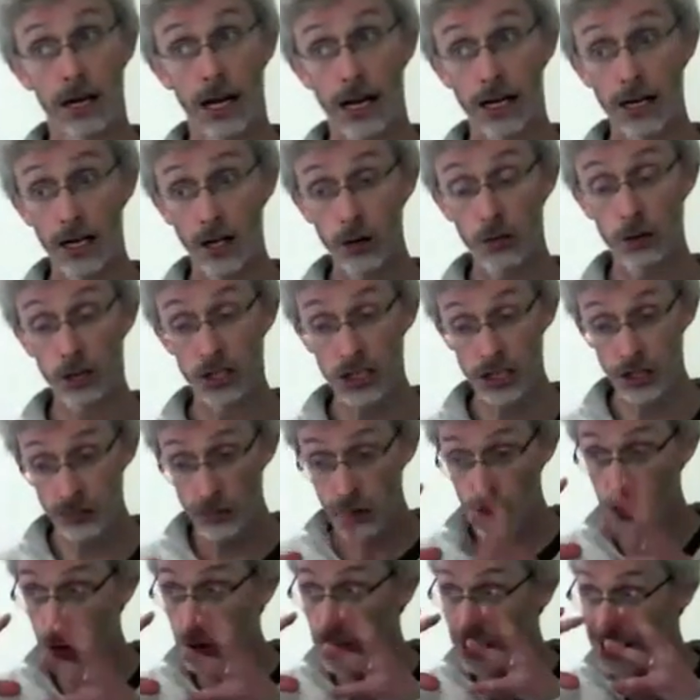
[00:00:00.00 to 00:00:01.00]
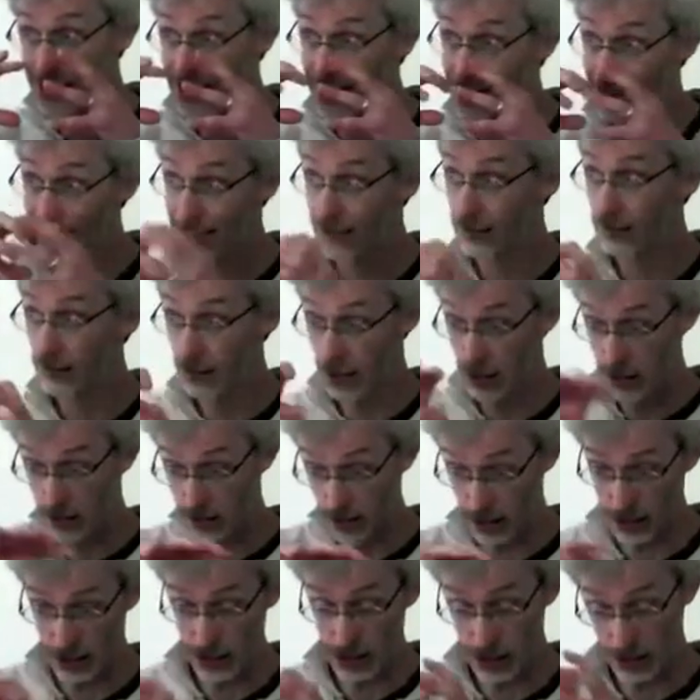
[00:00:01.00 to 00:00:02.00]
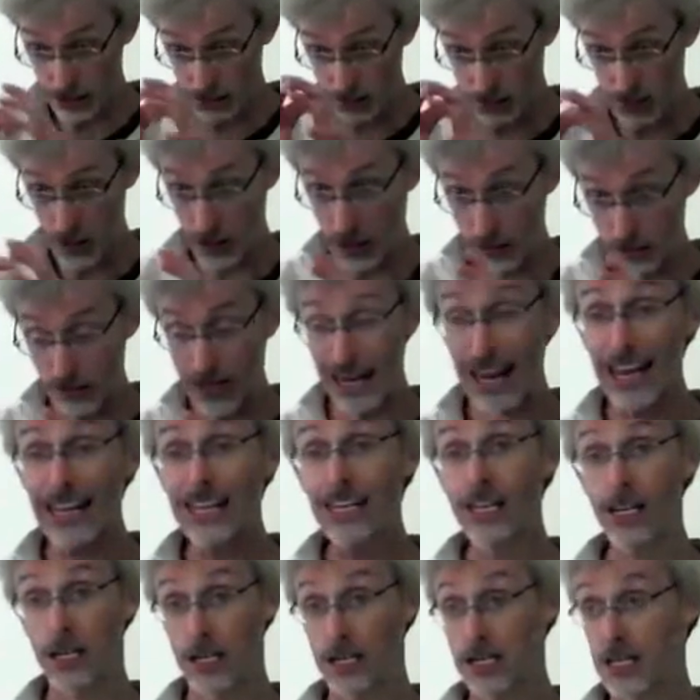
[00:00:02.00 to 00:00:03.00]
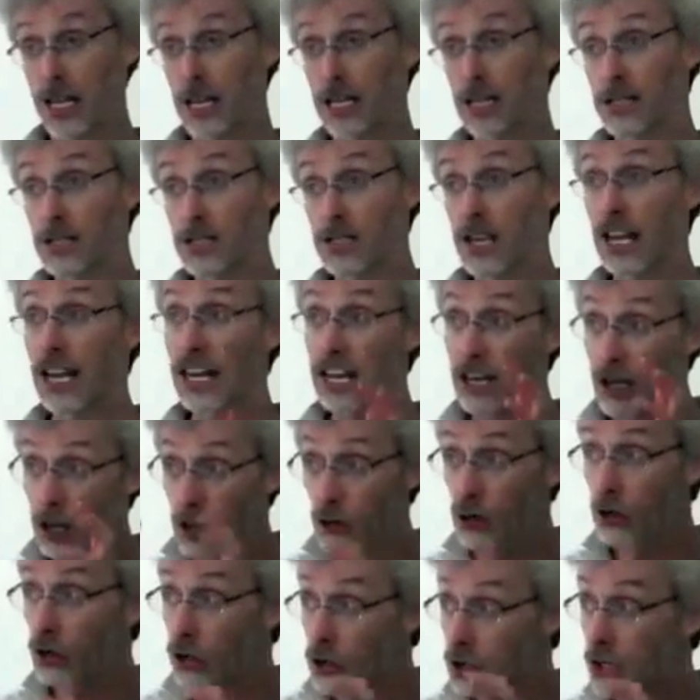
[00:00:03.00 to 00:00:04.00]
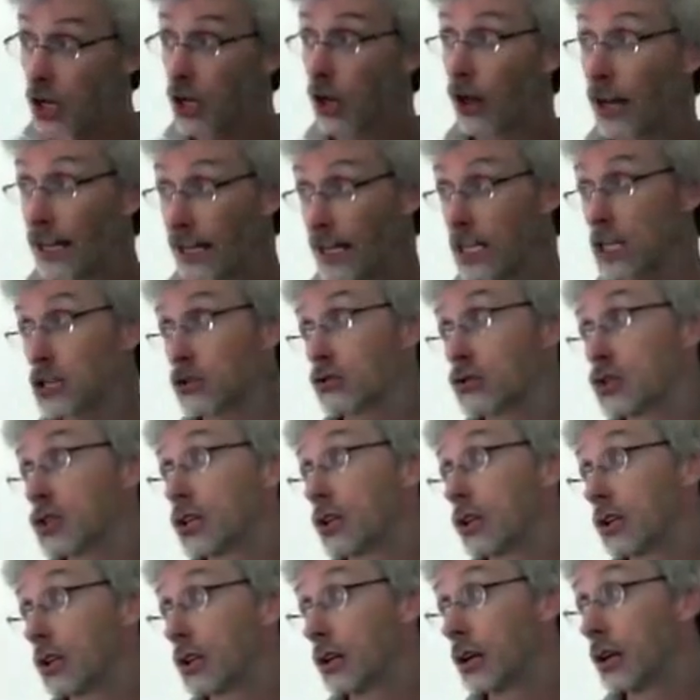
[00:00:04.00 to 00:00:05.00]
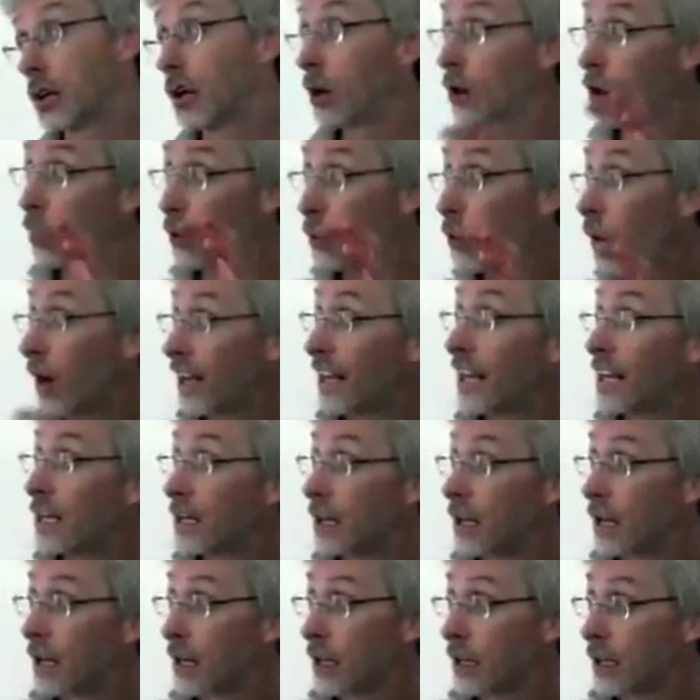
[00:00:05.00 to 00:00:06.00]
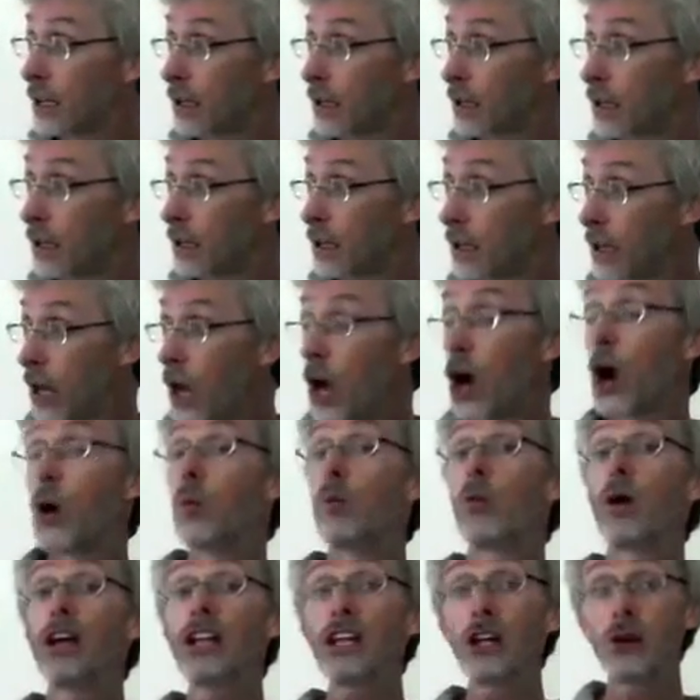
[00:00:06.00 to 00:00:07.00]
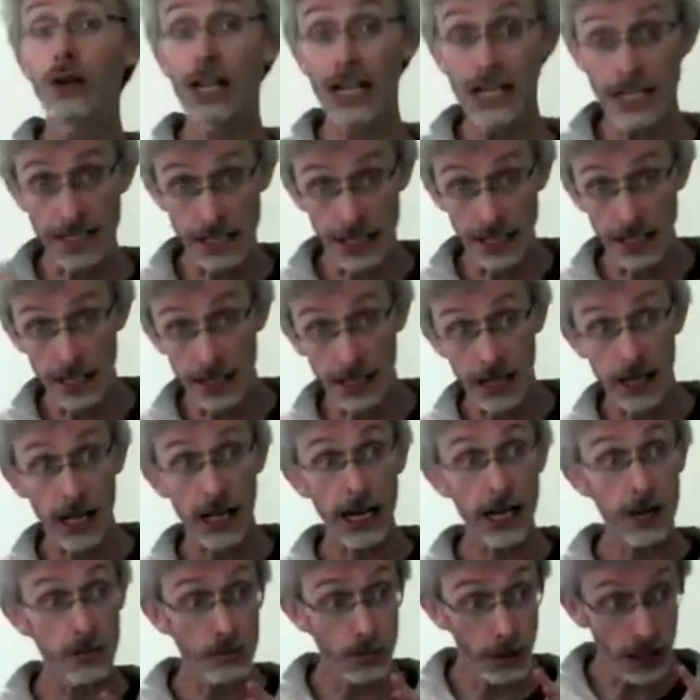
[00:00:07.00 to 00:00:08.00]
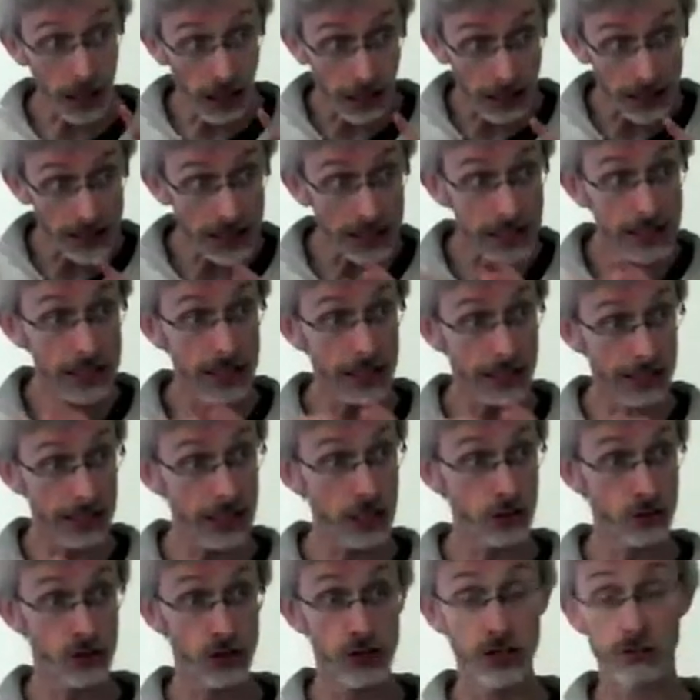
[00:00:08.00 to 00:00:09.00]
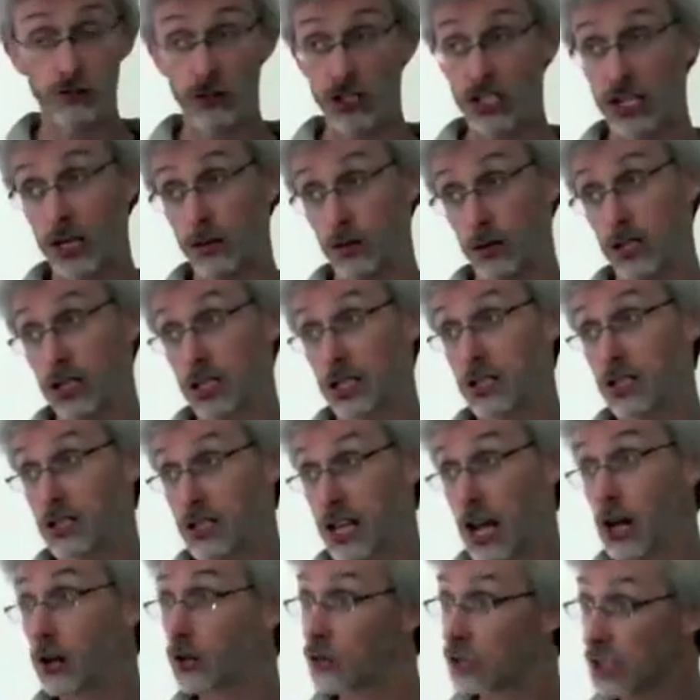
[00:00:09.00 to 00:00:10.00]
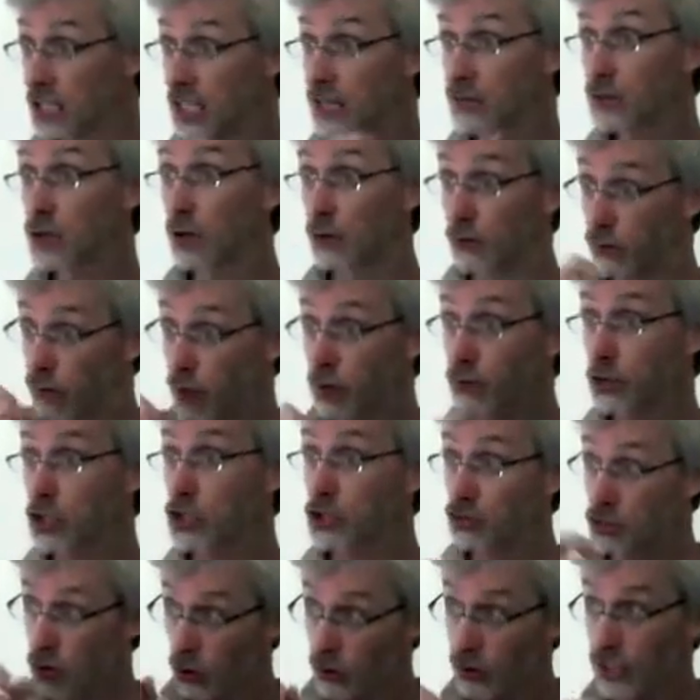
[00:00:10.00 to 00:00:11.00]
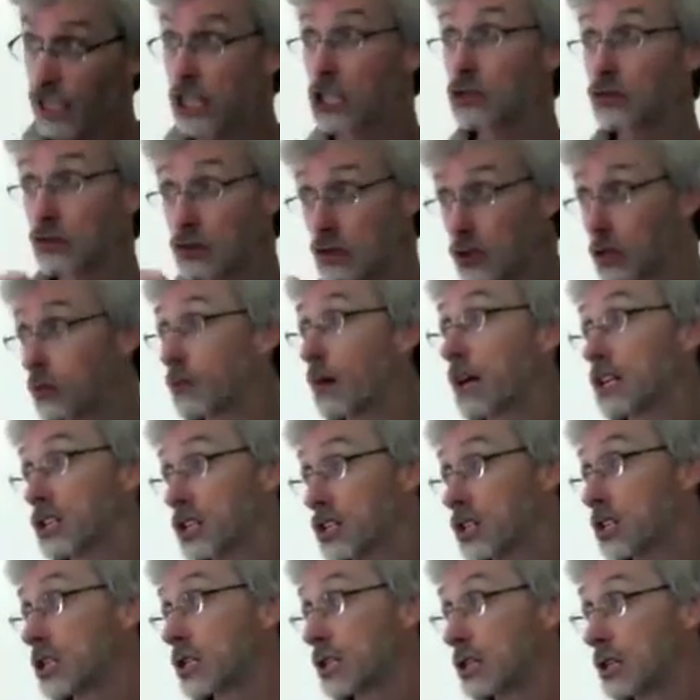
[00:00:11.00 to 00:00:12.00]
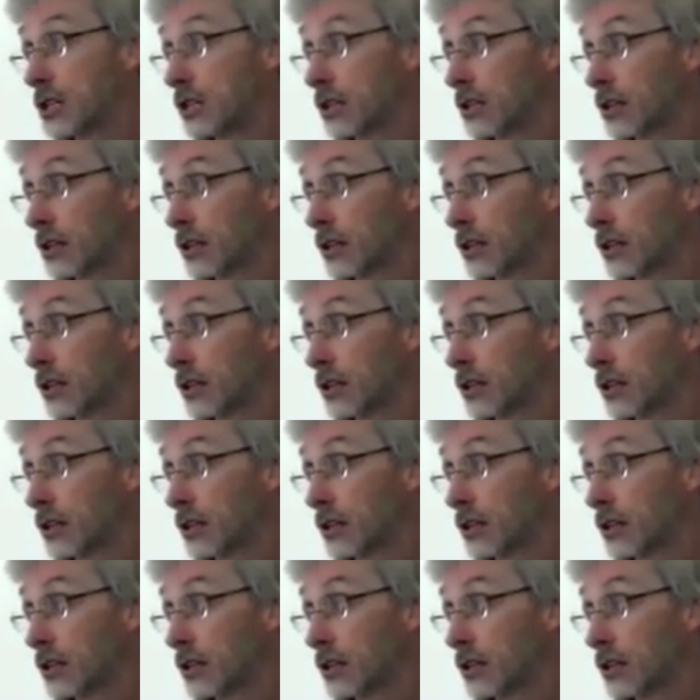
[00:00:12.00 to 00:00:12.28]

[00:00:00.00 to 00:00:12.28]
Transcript: In other words, if you look at it in a molecular sense, it looks like estrogen at one end. And when you eat it, it plugs into the estrogen receptors in cells and gives off very strong estrogen messages.